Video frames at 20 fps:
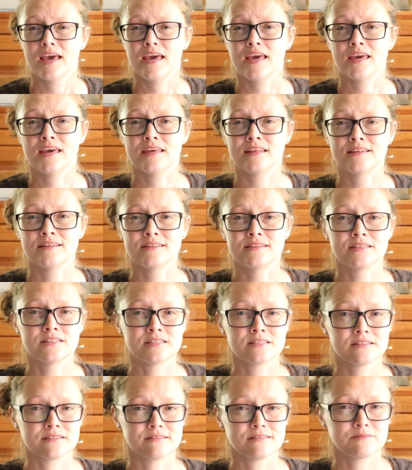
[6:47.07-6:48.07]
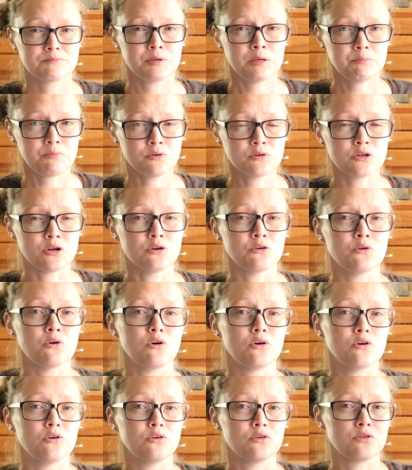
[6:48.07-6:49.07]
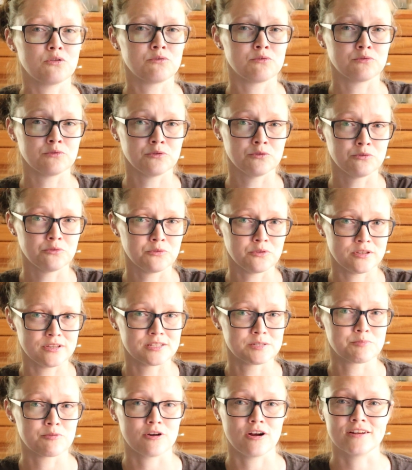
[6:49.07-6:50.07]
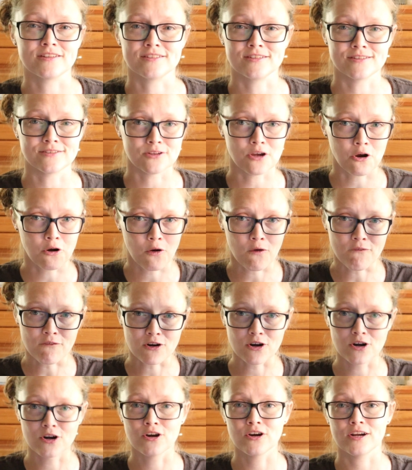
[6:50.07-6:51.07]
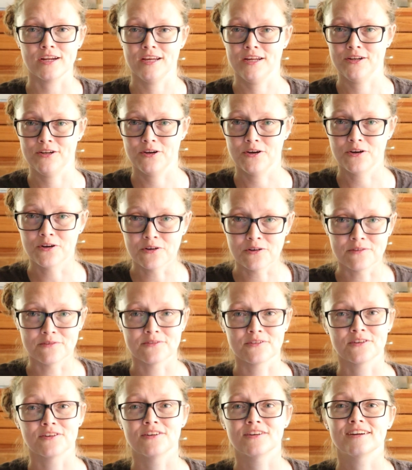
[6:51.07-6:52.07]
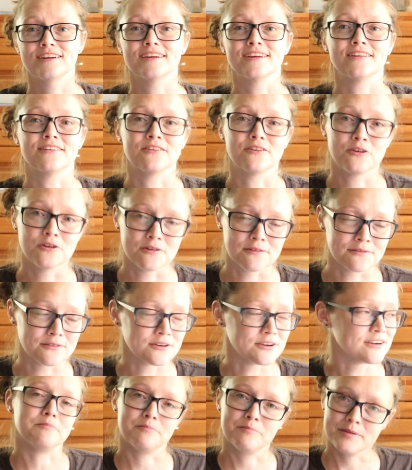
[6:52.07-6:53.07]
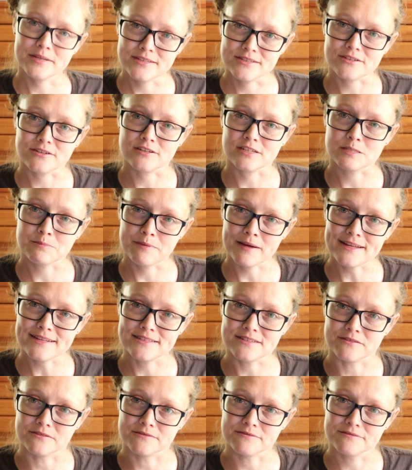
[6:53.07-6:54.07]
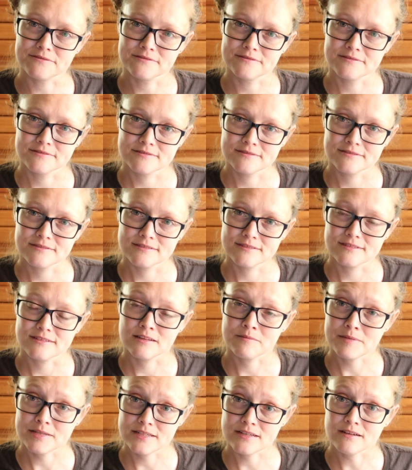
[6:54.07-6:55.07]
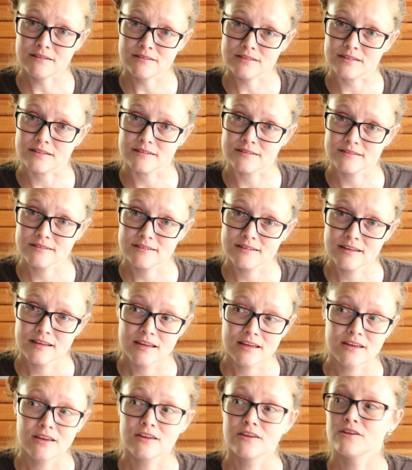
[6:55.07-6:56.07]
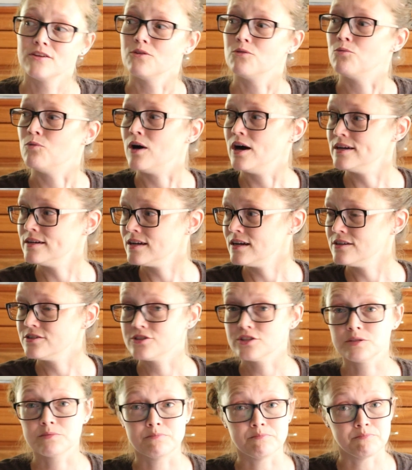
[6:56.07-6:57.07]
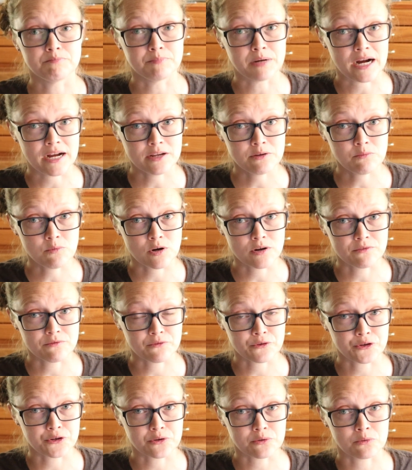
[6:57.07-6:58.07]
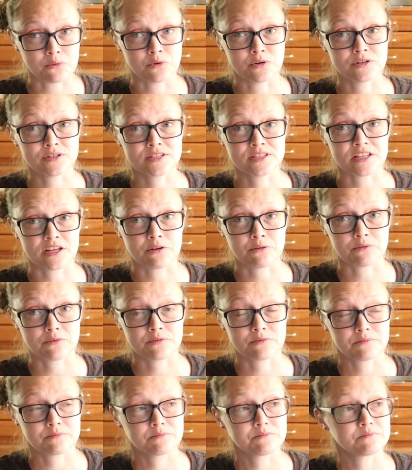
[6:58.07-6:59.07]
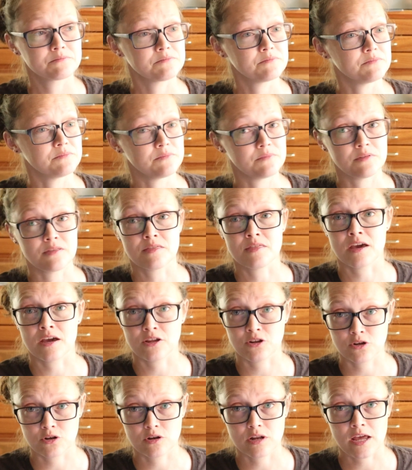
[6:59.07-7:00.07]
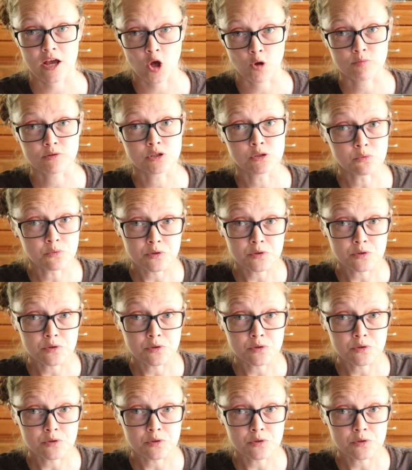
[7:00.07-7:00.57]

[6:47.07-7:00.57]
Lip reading: And people go through this process over and over and over. Bits are expensive, let me tell you. Why not just buy one for your horse that helps you